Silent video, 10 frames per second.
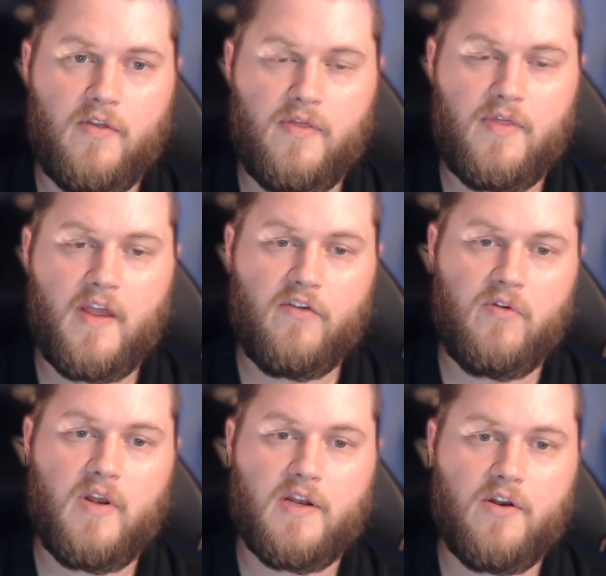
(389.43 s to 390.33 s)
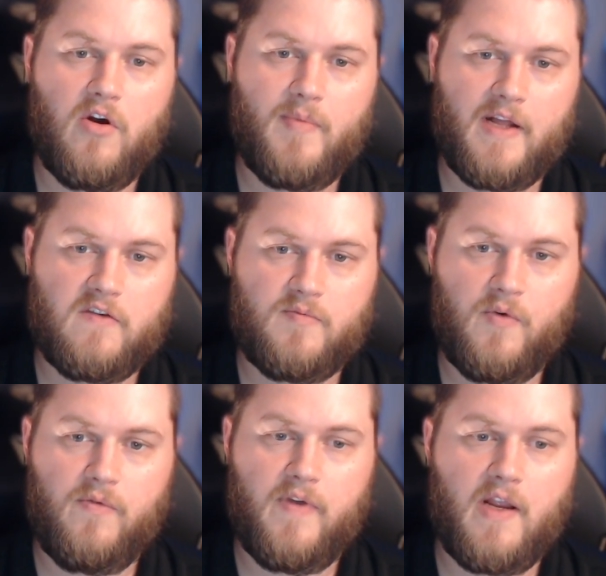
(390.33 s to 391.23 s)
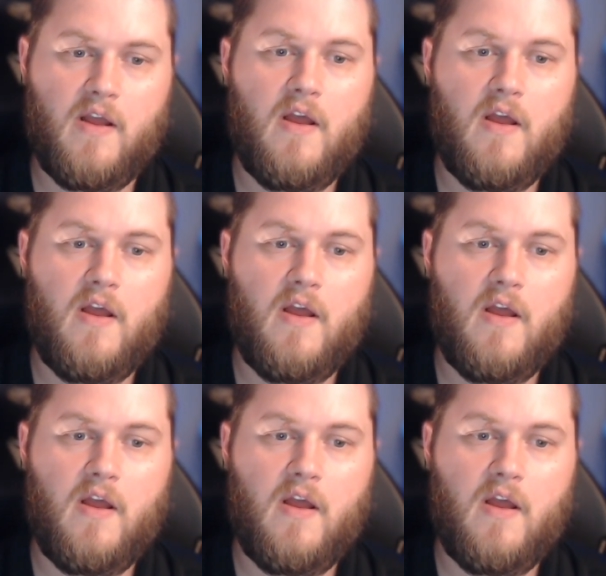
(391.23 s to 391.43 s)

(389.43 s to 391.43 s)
things you need to know about spoofing.